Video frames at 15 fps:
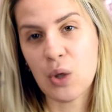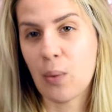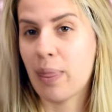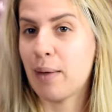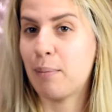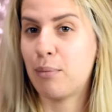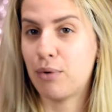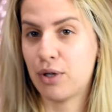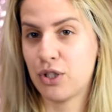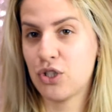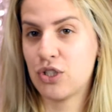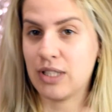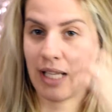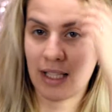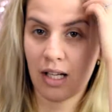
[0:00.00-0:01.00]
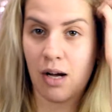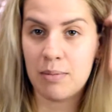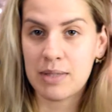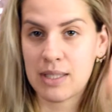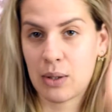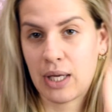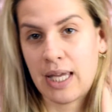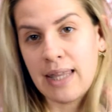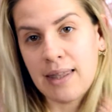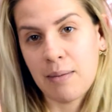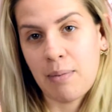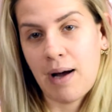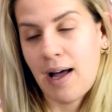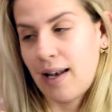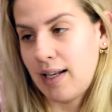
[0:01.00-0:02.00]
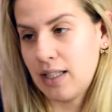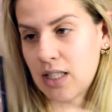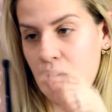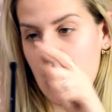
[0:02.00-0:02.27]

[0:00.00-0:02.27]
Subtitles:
the brush that comes in the palette